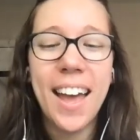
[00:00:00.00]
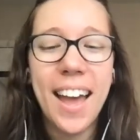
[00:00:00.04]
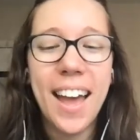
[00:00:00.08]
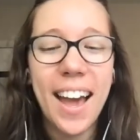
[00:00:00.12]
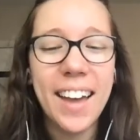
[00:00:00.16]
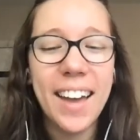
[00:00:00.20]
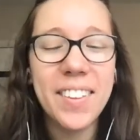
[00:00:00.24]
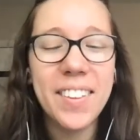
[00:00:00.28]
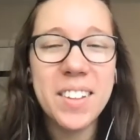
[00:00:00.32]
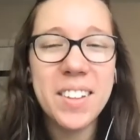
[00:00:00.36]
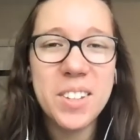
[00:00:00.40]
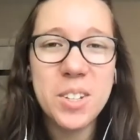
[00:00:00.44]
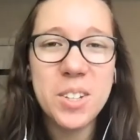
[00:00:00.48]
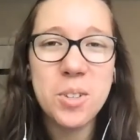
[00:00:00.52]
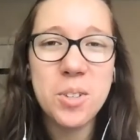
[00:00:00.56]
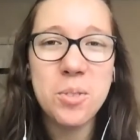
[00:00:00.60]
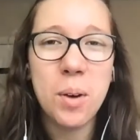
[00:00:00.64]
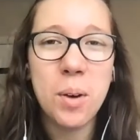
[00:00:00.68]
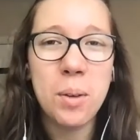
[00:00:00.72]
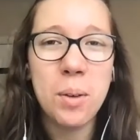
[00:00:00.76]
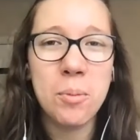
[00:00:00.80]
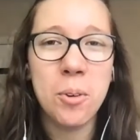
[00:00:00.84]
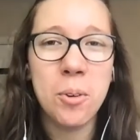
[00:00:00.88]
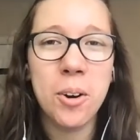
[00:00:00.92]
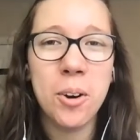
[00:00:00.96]
And let's do
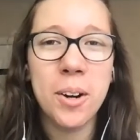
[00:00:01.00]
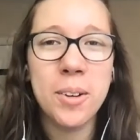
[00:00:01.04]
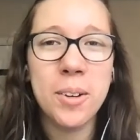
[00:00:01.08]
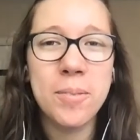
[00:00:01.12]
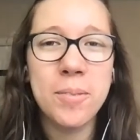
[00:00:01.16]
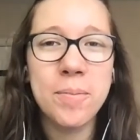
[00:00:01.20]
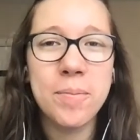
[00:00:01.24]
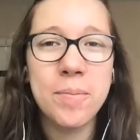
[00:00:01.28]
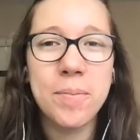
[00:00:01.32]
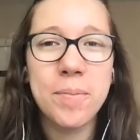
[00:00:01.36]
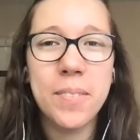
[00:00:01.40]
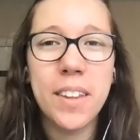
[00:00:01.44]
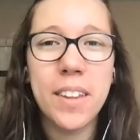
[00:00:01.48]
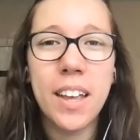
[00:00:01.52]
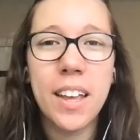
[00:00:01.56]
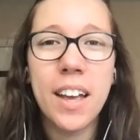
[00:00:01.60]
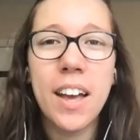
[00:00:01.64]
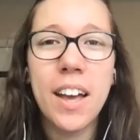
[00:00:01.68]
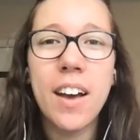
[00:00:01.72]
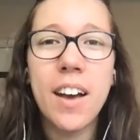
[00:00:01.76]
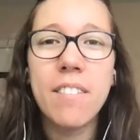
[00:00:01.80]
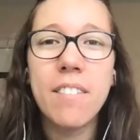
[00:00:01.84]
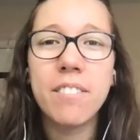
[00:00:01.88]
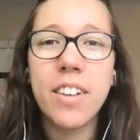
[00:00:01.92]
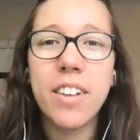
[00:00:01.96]
one more.
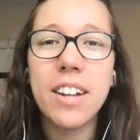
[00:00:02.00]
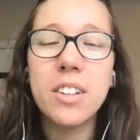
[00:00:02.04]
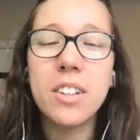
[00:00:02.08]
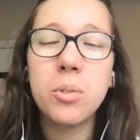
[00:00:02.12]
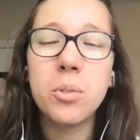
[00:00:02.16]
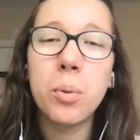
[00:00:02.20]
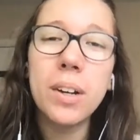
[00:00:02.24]
Friends,